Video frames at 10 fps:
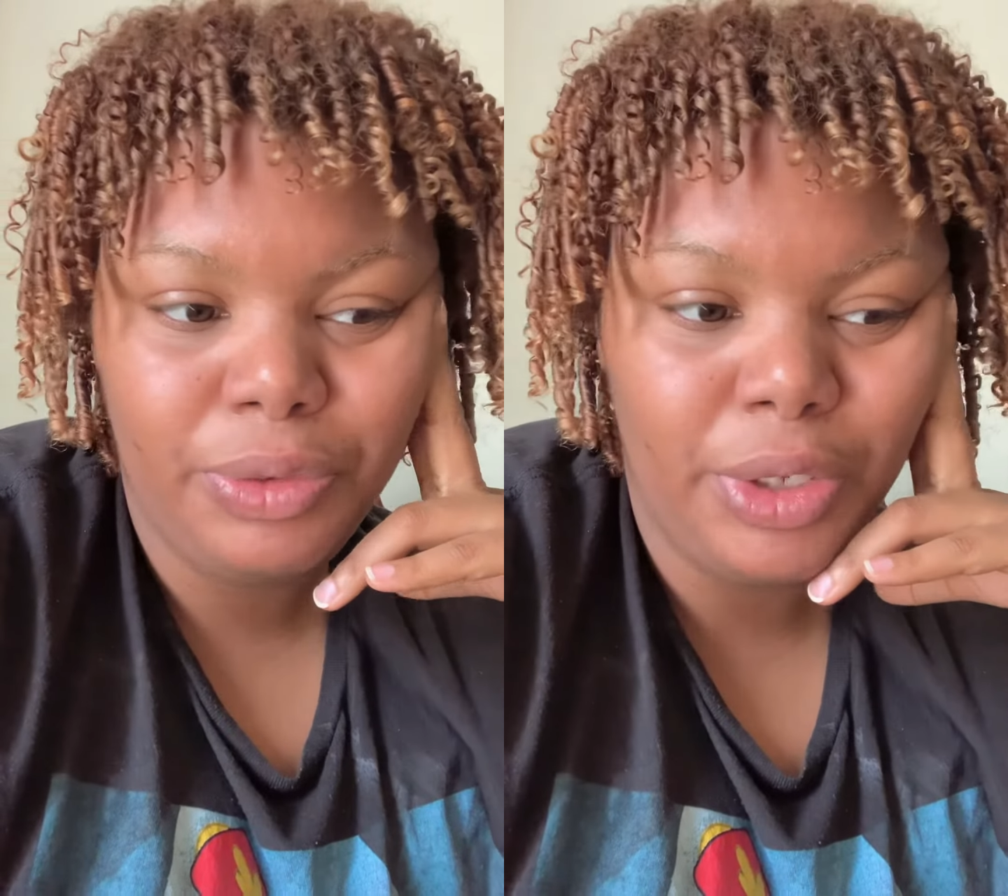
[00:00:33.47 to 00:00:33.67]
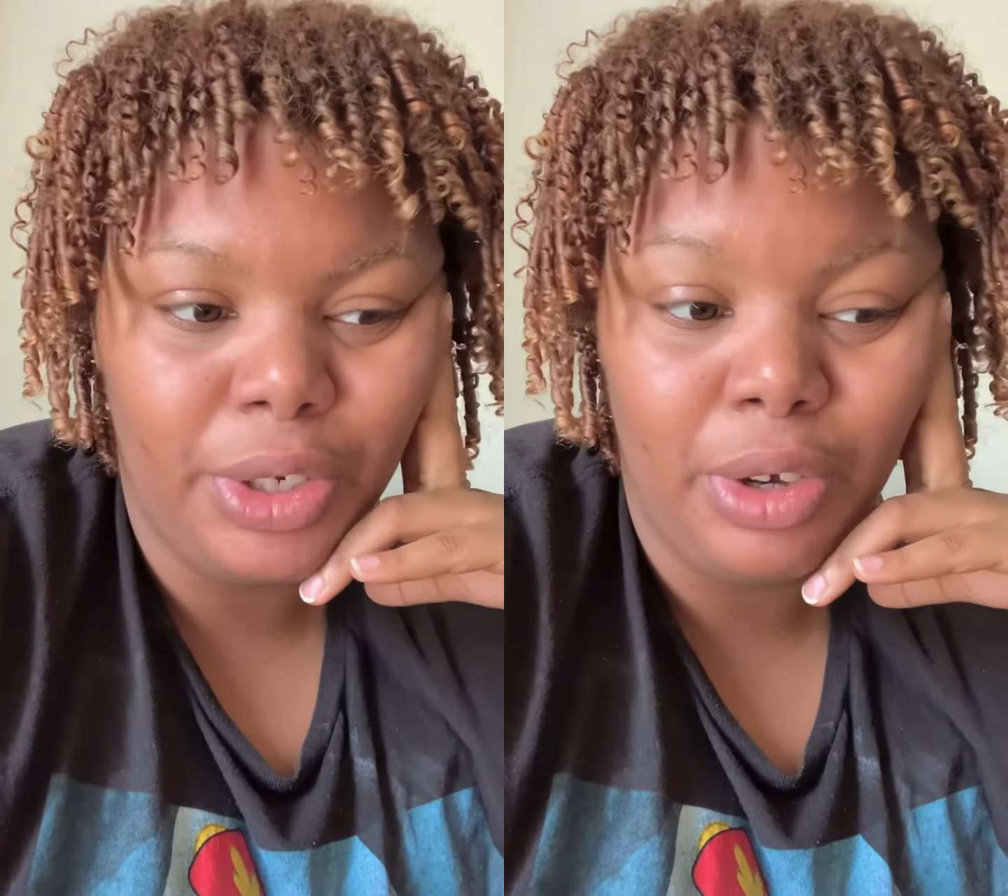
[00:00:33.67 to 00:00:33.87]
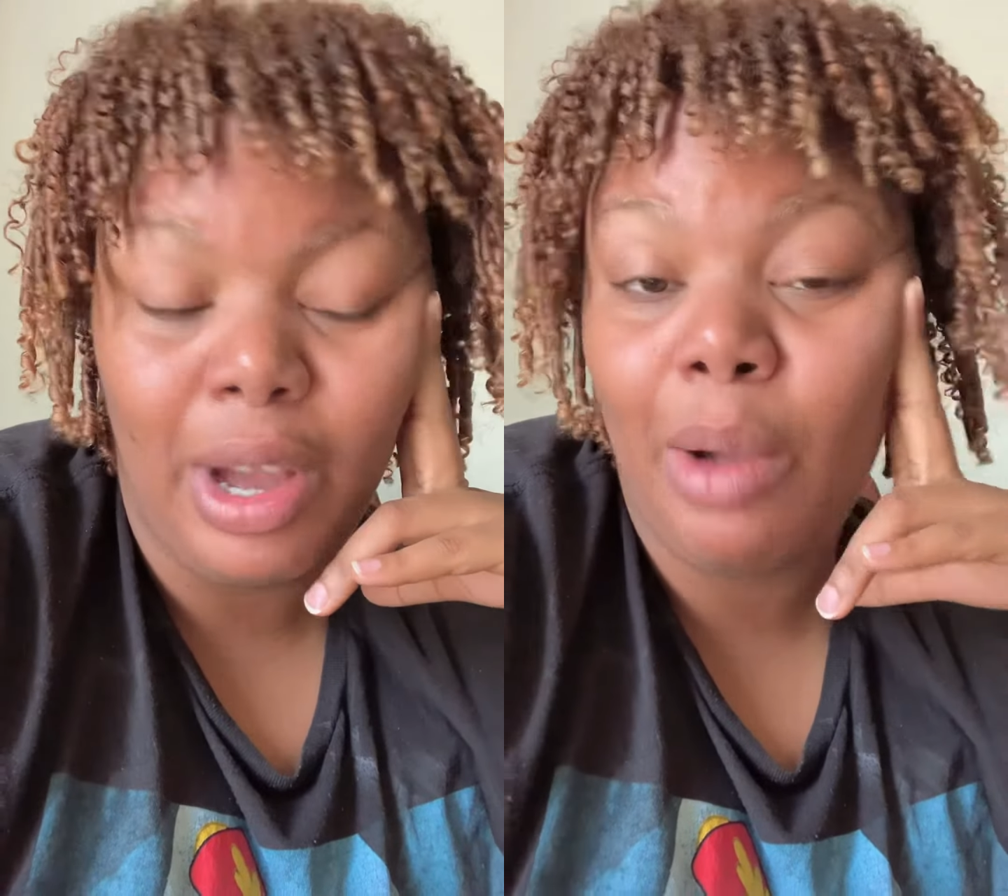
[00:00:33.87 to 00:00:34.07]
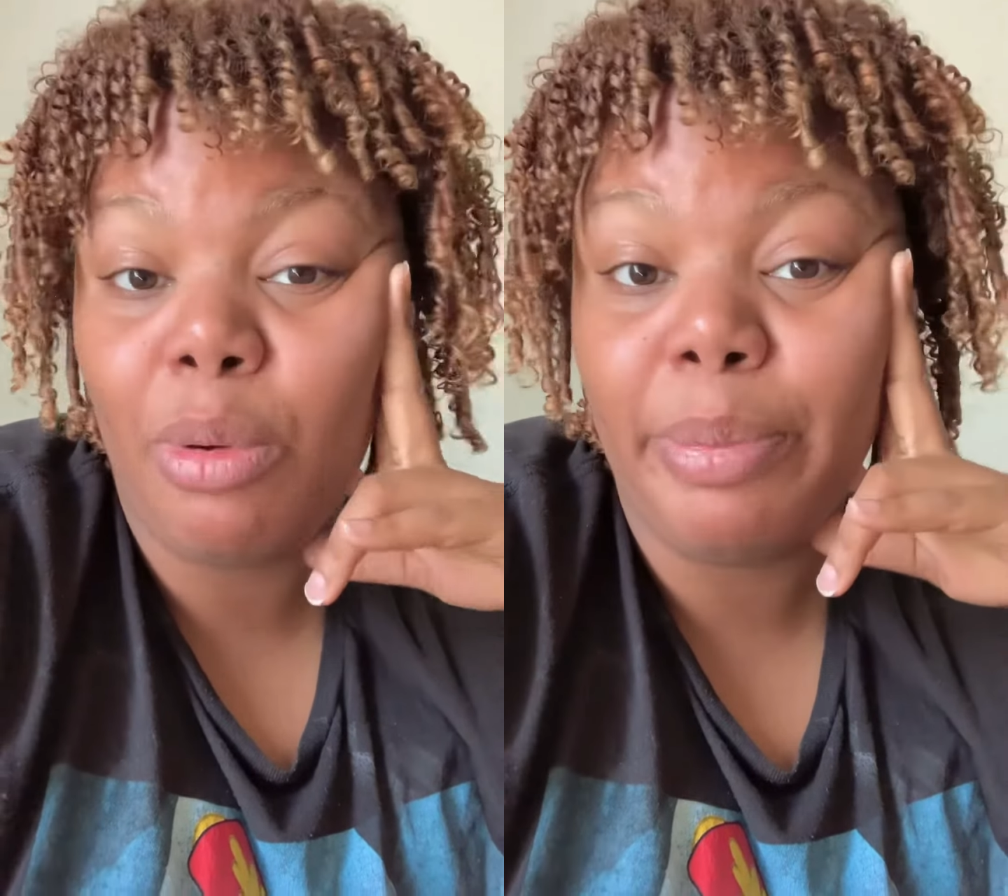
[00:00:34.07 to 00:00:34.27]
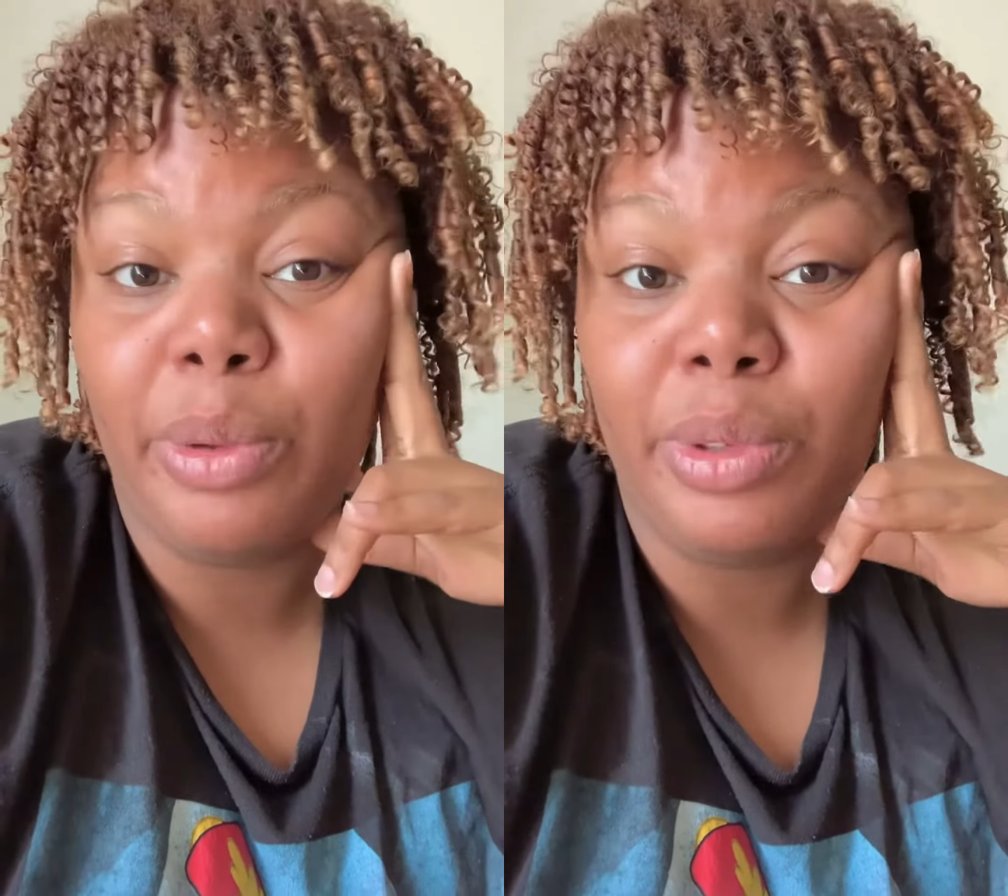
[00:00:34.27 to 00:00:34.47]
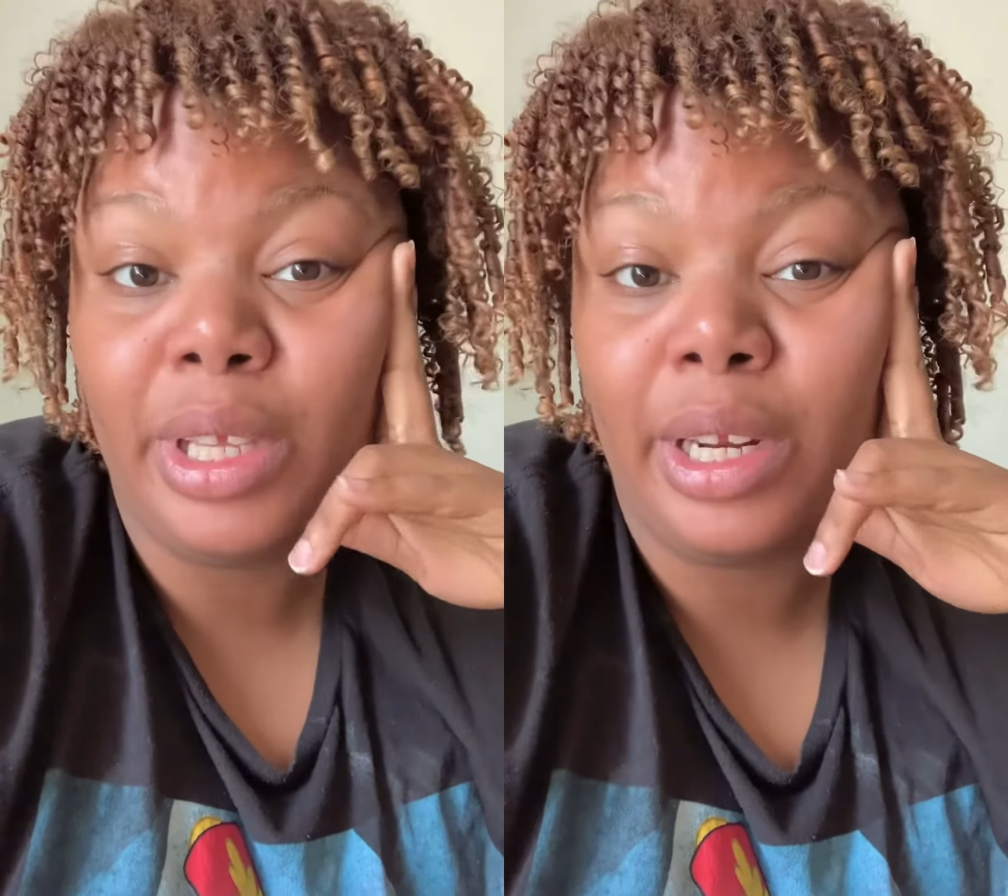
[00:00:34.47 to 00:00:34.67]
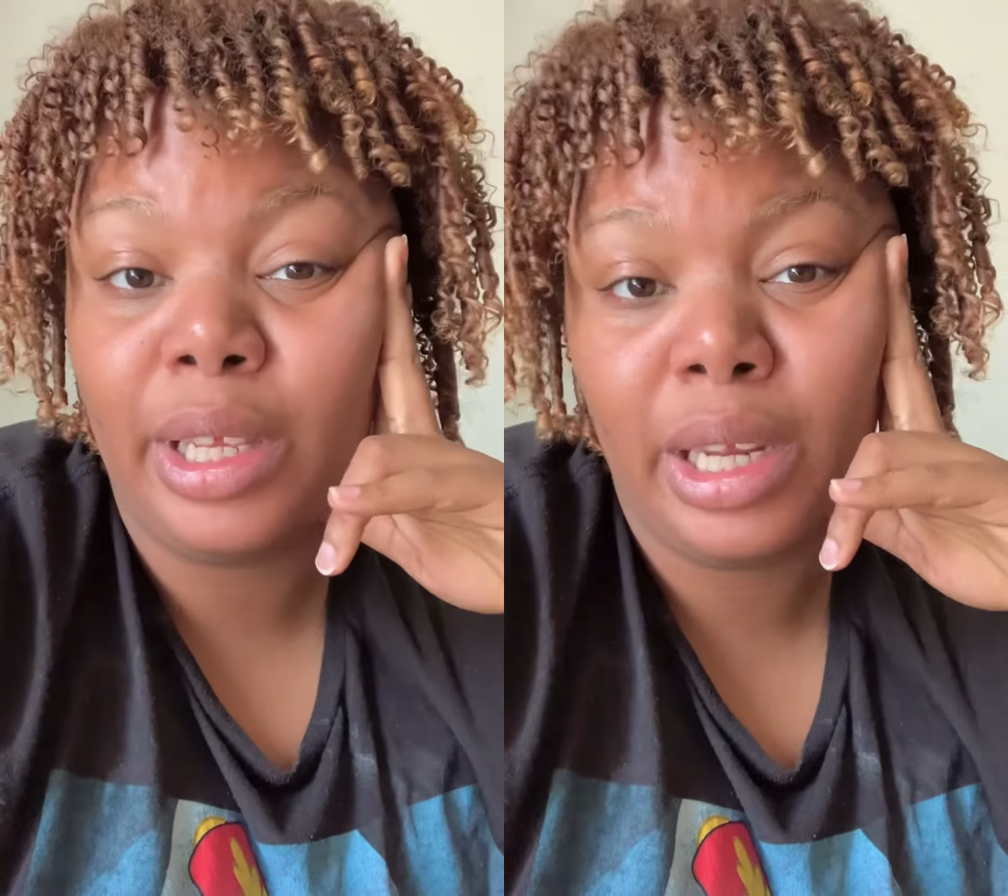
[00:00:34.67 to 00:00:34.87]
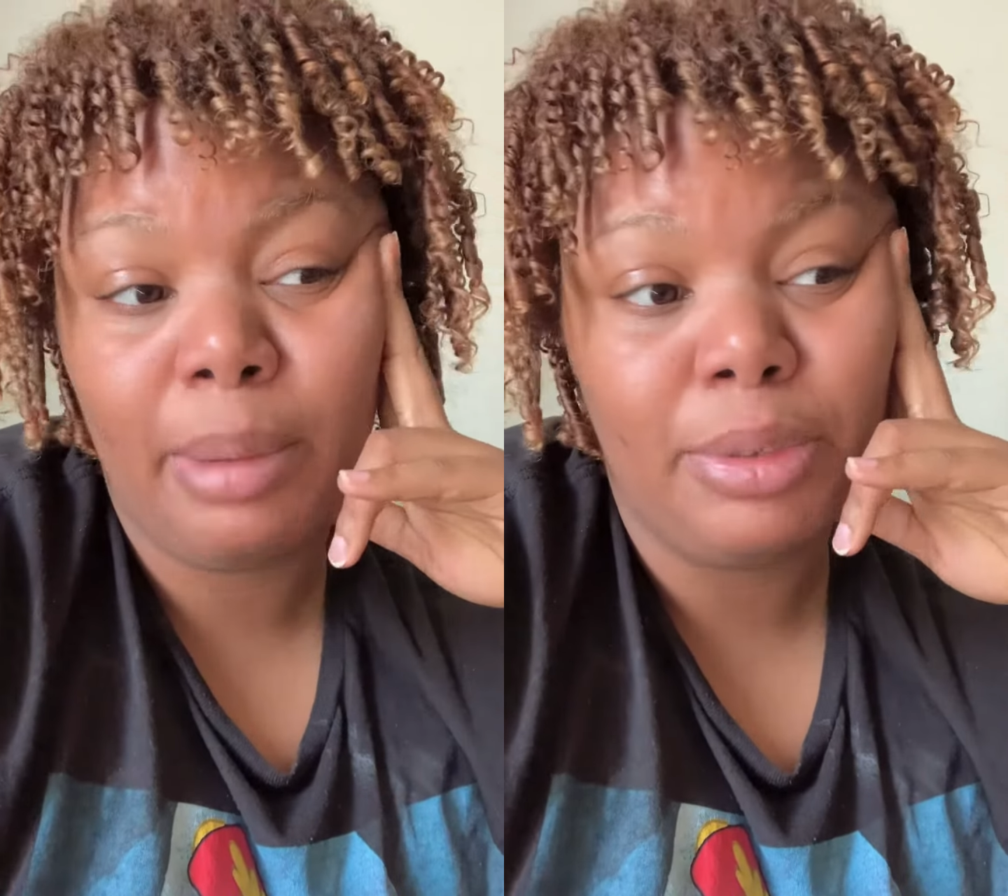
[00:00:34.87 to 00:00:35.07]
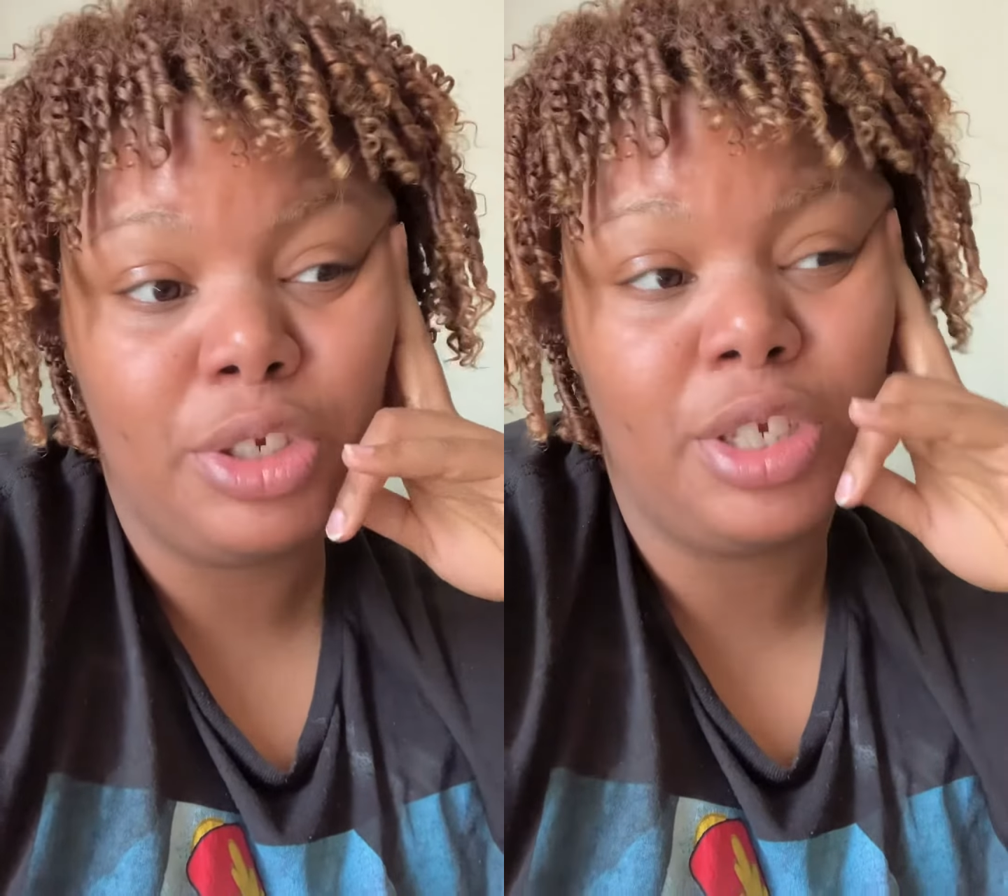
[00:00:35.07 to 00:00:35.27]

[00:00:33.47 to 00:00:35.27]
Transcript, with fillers: you know, I rebuked it in the name of